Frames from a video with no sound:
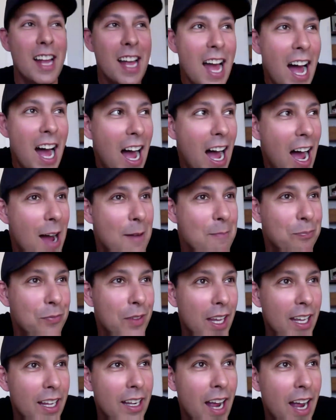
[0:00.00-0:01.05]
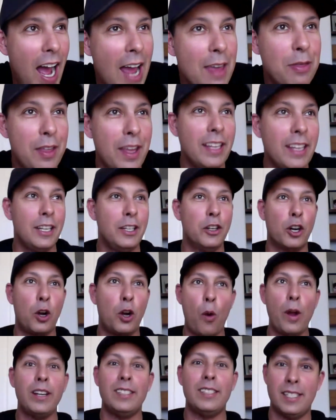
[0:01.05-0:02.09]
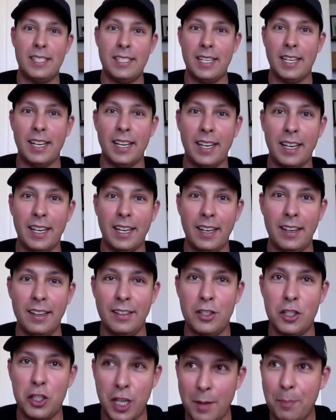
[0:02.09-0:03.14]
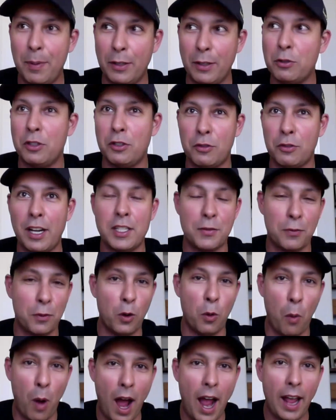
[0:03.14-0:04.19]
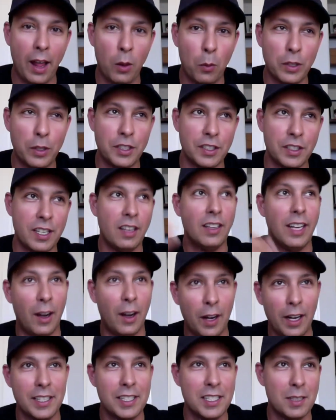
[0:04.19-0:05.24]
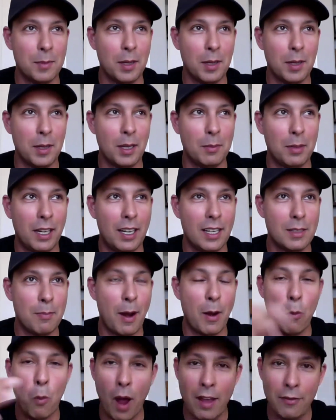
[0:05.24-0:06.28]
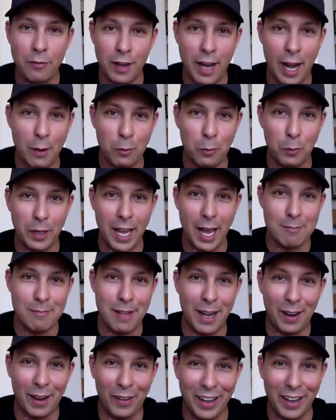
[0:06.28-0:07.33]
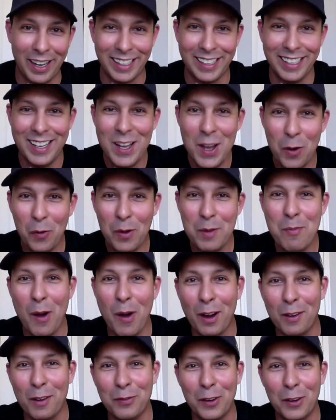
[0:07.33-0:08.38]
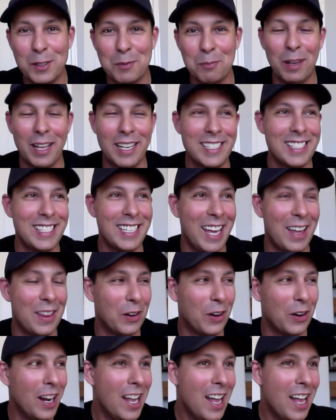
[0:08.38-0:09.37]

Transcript: I think that you're going to see cheap interest rates for a while, which is hilarious to me because my wife and I, when we got married, we bought our first place together,